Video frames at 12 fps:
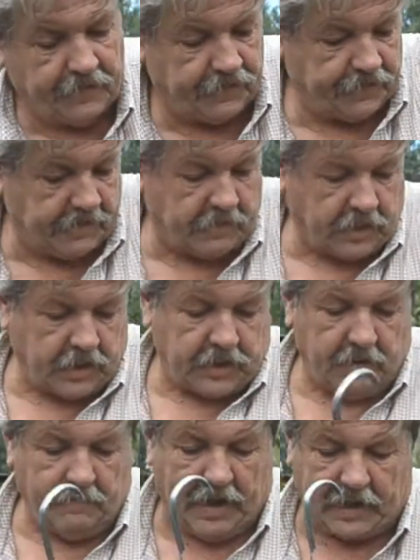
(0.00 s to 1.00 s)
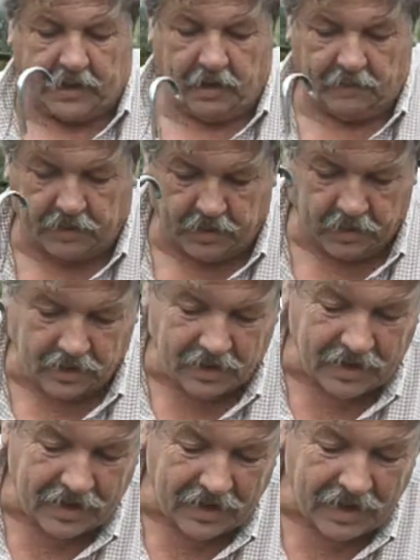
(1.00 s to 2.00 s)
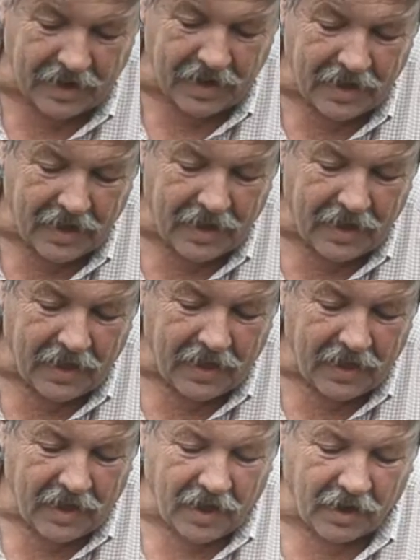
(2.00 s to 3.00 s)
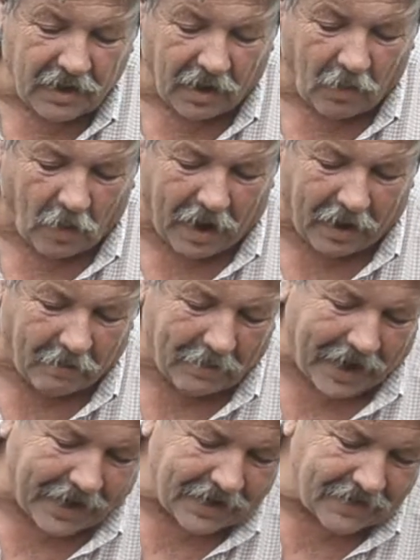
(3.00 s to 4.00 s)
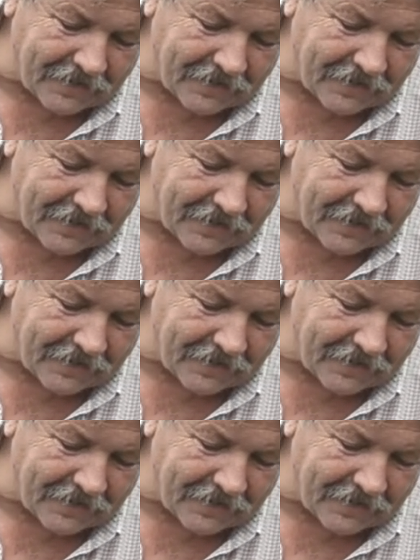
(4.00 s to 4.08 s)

Then we're going to come back over, hook our wire back,